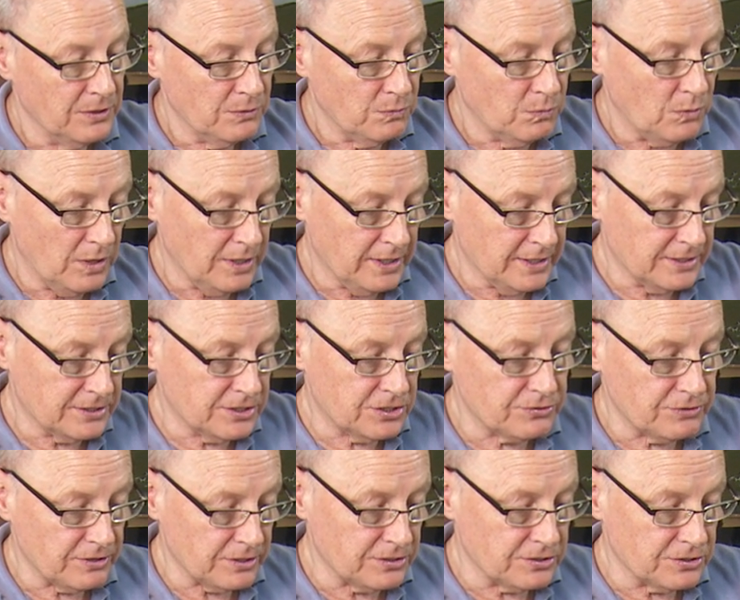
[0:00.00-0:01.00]
wire
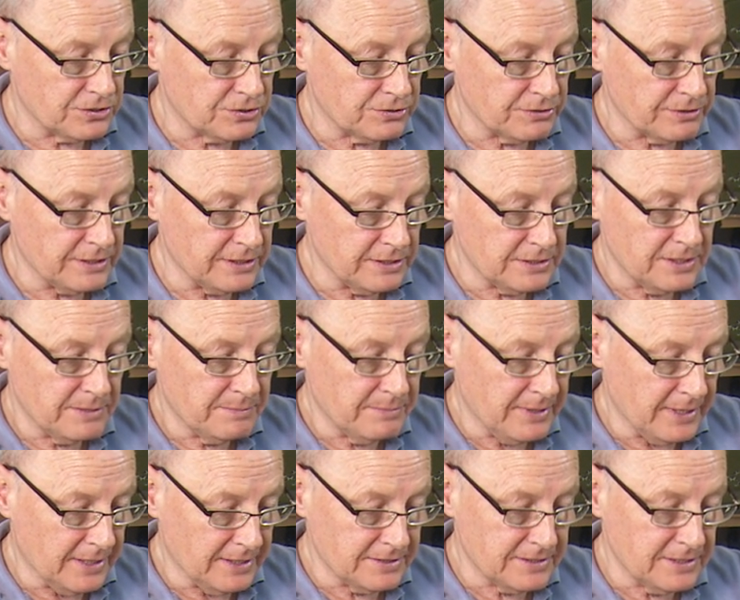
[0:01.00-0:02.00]
structure trees
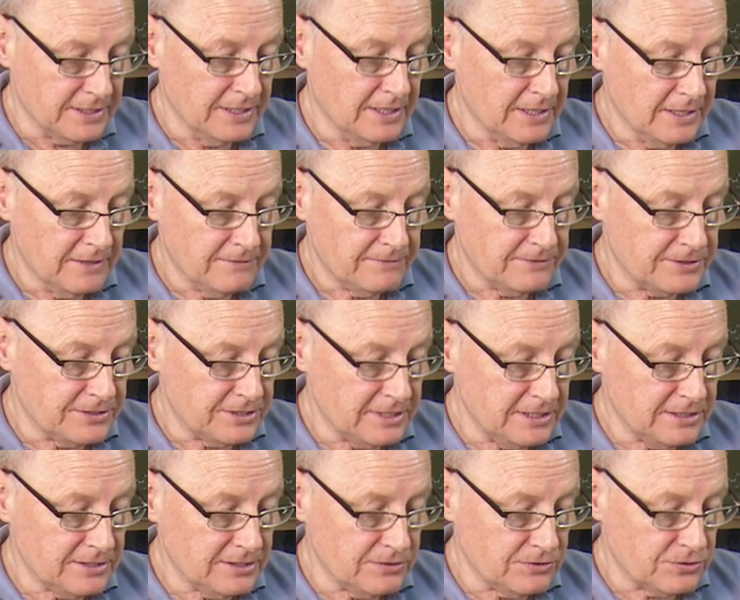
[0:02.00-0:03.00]
but for
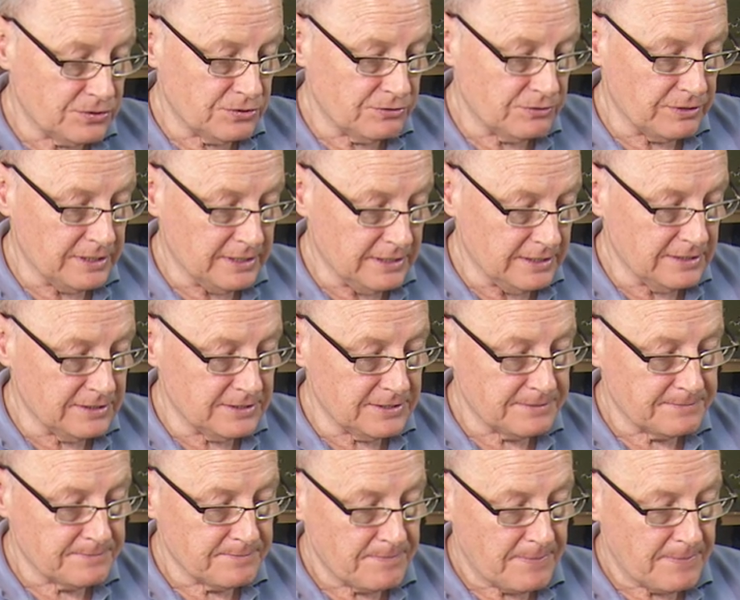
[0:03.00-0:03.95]
decent trees